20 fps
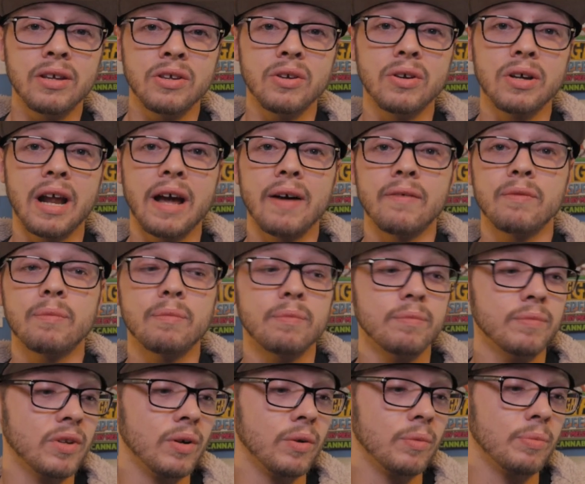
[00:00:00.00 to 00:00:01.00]
You can have,
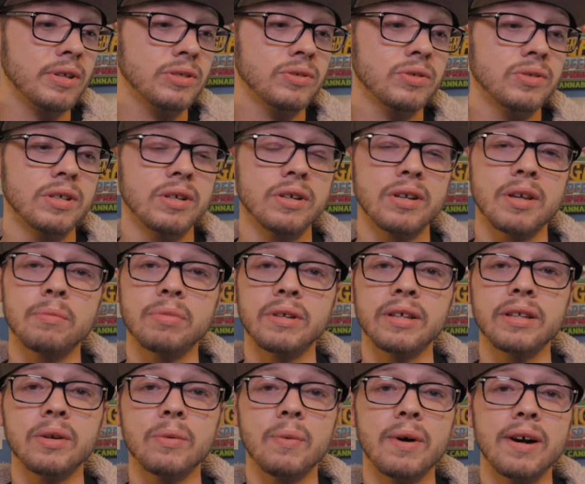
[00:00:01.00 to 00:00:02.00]
you know, pistils that are
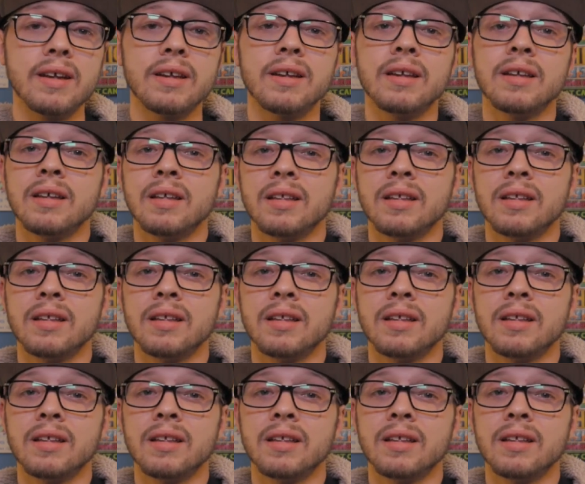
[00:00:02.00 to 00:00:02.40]
completely white,